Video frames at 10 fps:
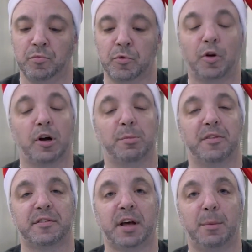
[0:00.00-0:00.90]
Talking
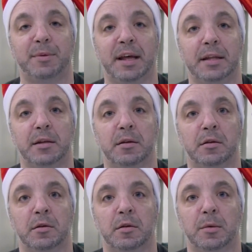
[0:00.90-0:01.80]
about the top 10
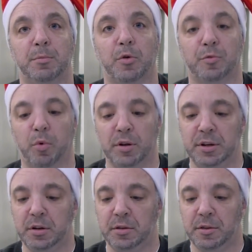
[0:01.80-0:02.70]
most
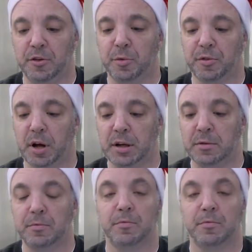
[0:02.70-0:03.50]
wanted, this was on it.